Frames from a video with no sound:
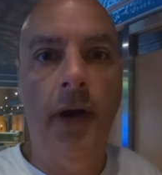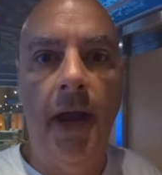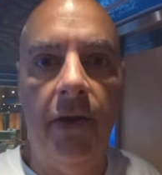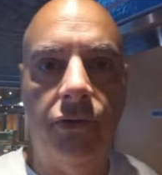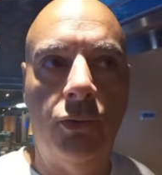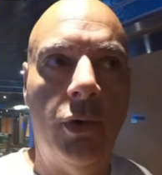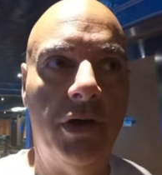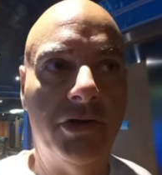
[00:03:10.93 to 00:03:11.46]

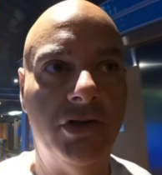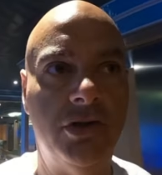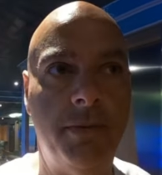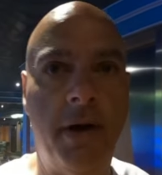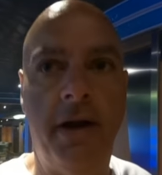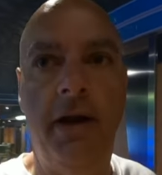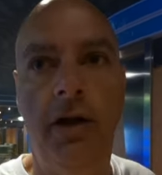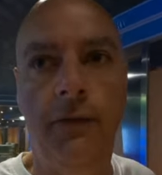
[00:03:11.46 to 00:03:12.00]
ask questions
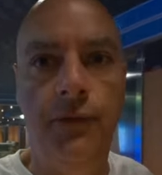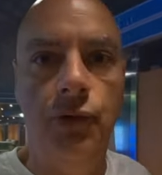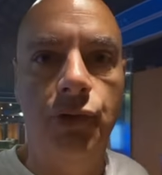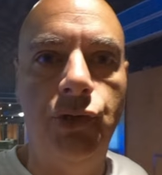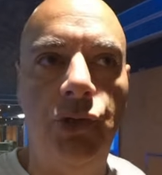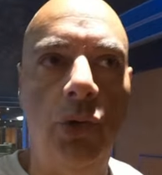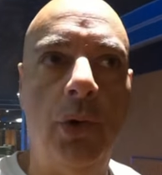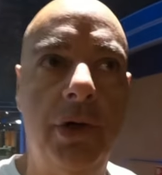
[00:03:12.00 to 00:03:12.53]
about any of your
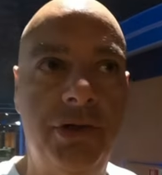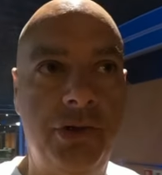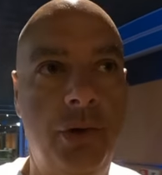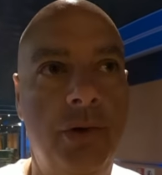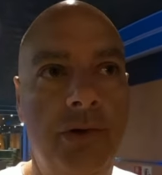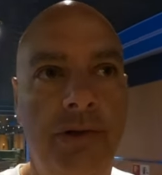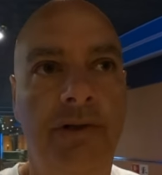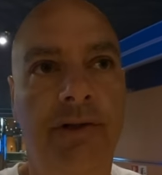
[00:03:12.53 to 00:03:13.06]
shore
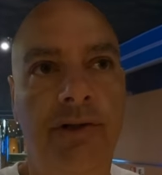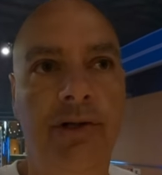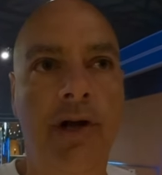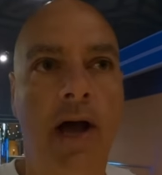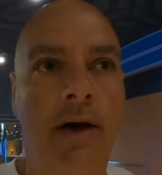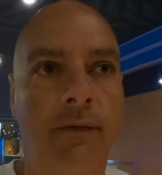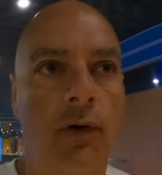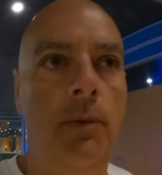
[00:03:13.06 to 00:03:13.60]
excursions that you
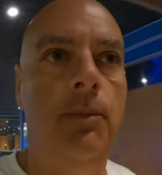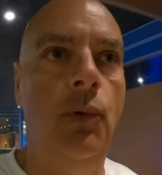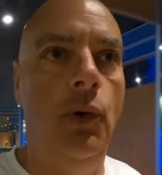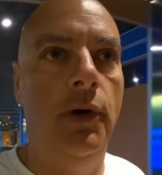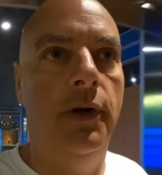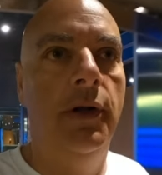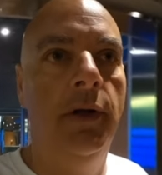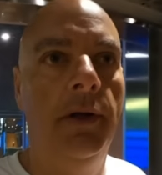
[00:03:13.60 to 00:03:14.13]
have on
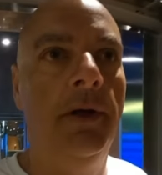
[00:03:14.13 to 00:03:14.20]
board.